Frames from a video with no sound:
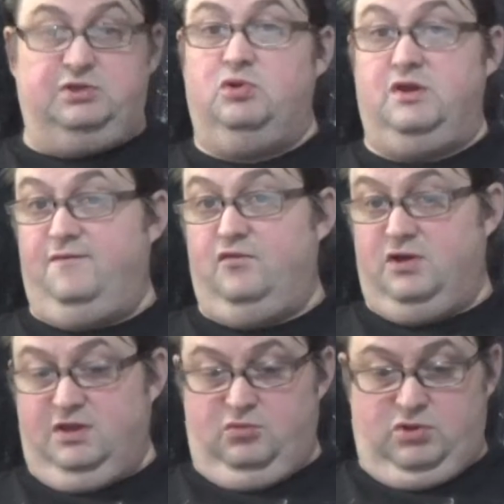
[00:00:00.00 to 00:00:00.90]
a 24
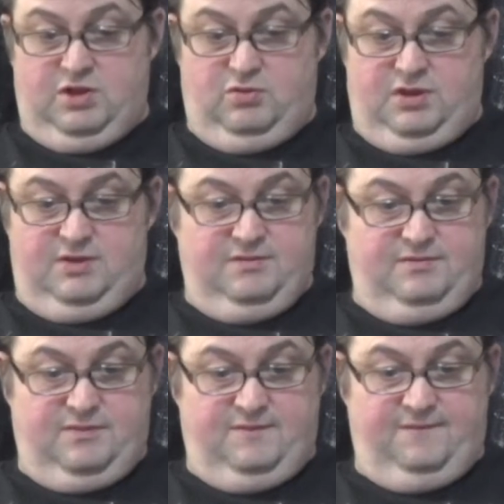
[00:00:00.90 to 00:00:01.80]
kilowatt hour
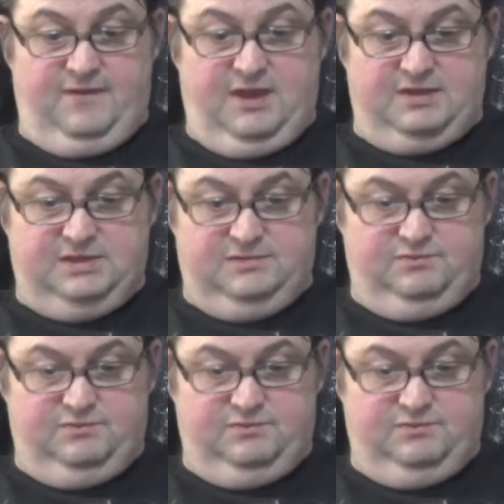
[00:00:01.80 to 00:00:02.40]
Fiat,